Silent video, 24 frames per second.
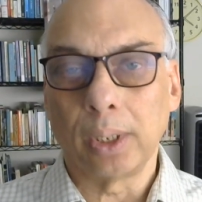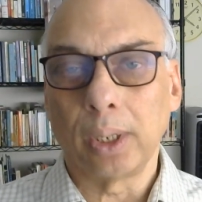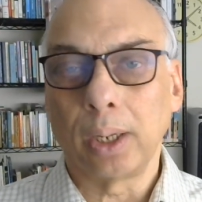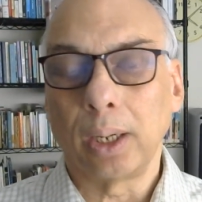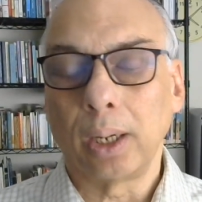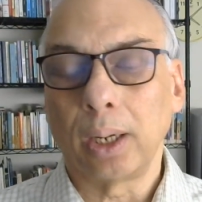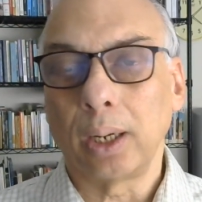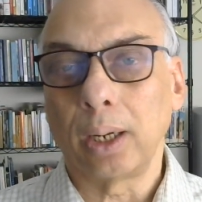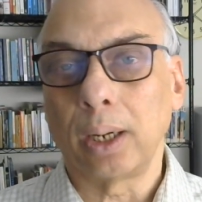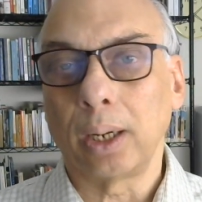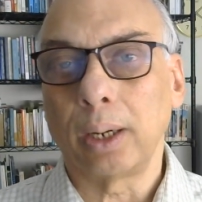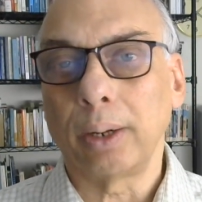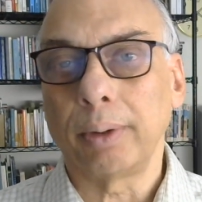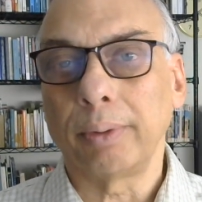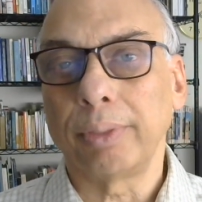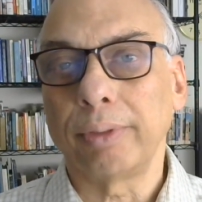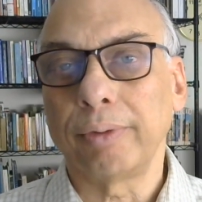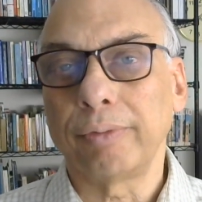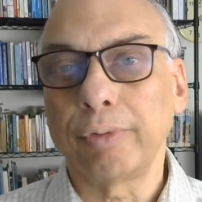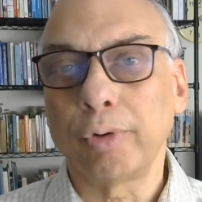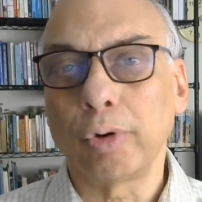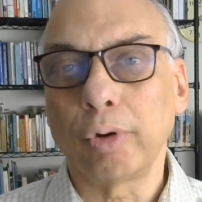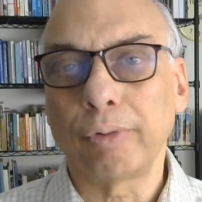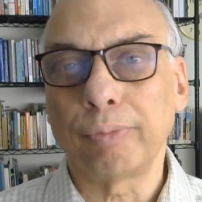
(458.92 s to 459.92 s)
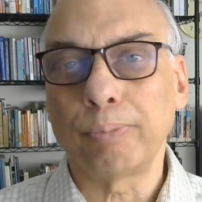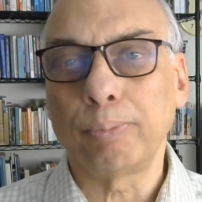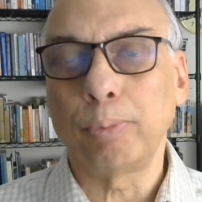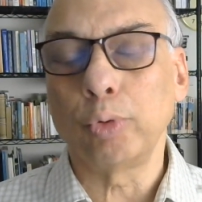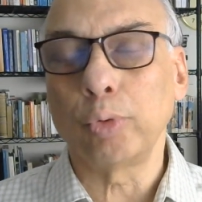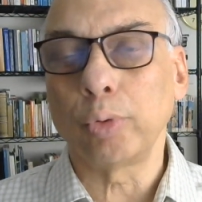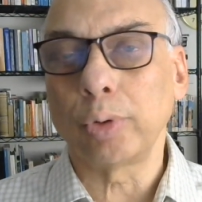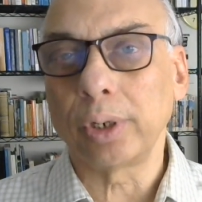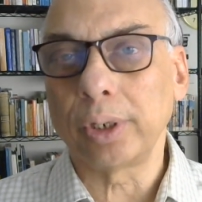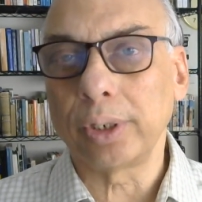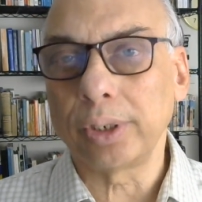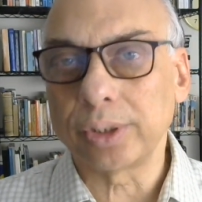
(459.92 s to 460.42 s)
Uh, the view of
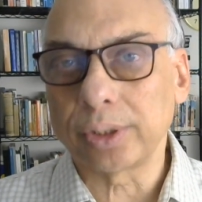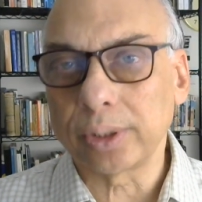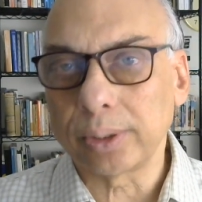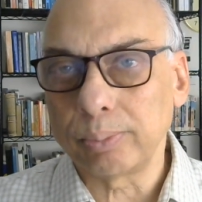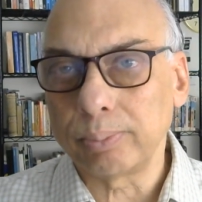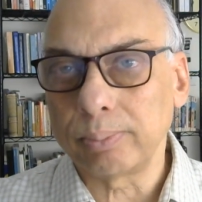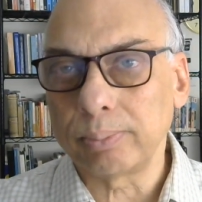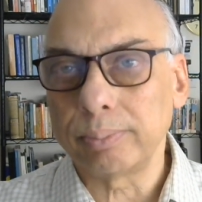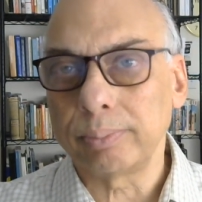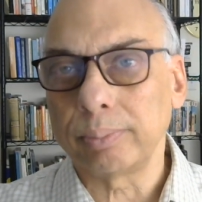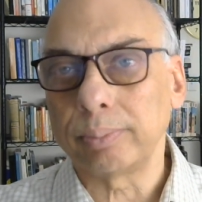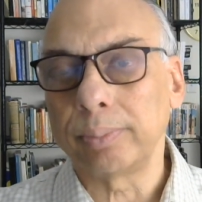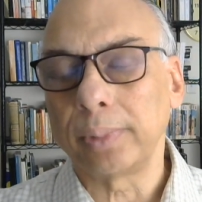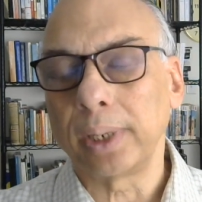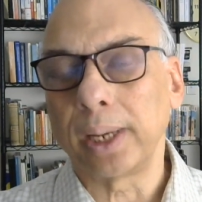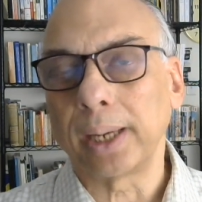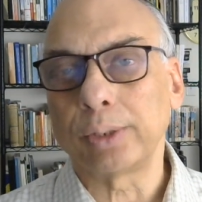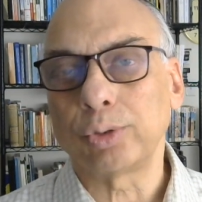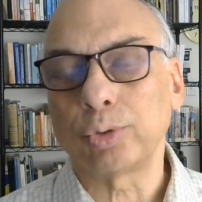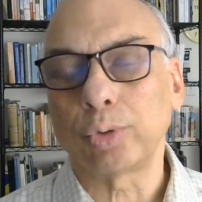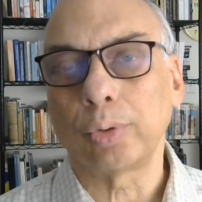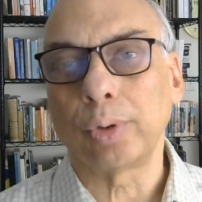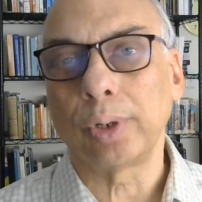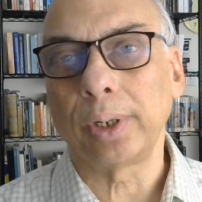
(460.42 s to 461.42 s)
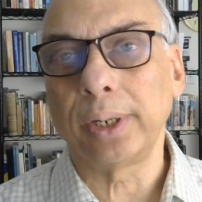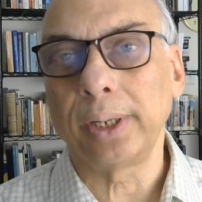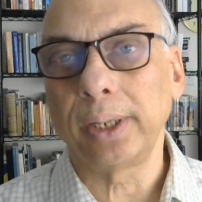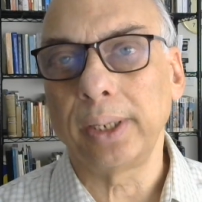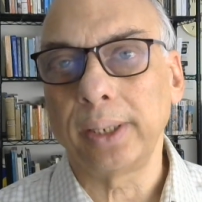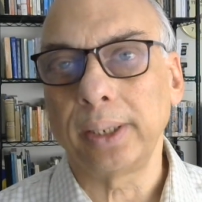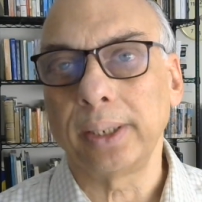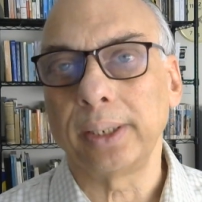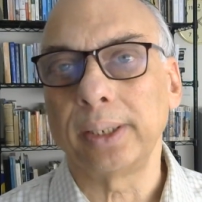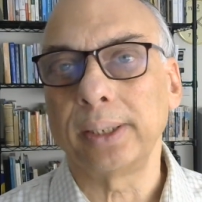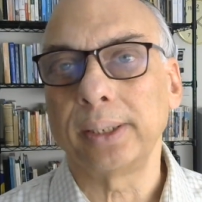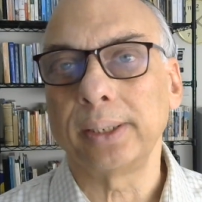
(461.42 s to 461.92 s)
pluralism naturally
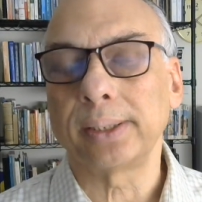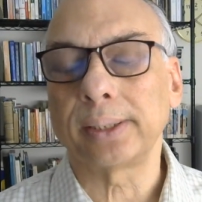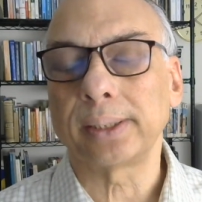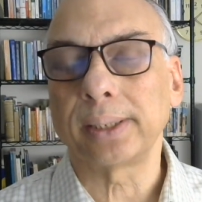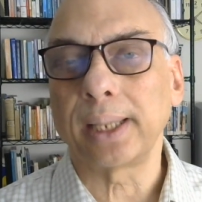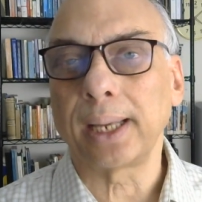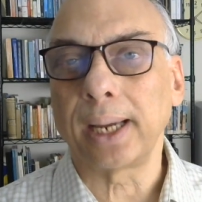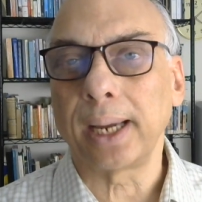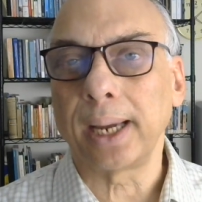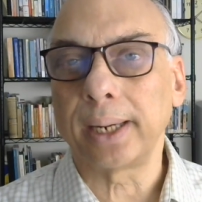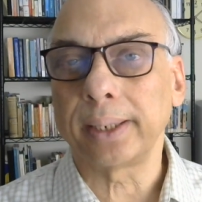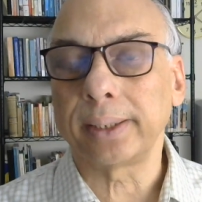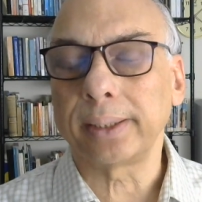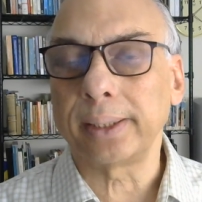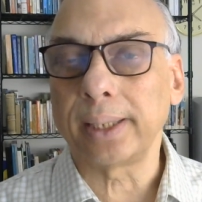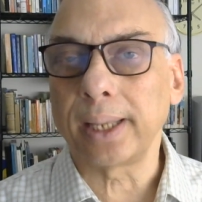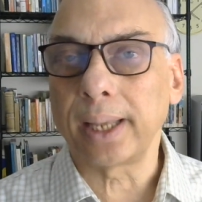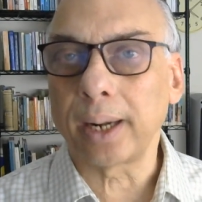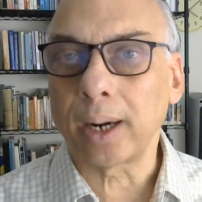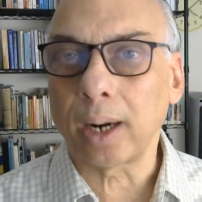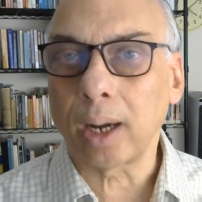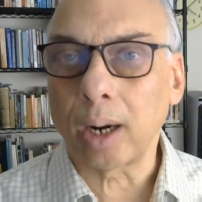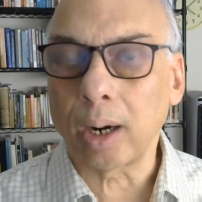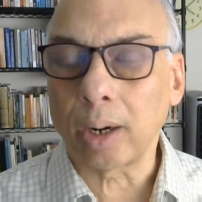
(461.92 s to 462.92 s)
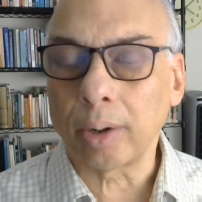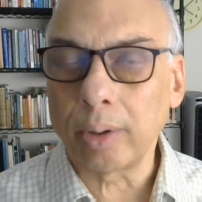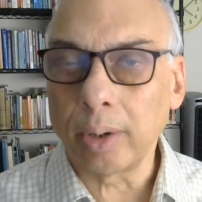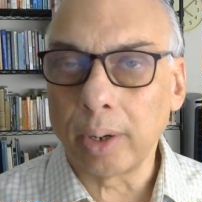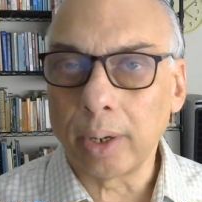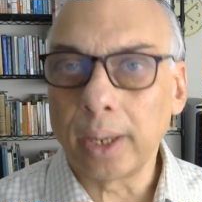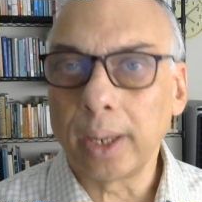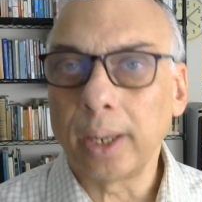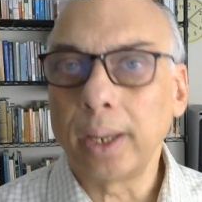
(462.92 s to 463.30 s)
is that there are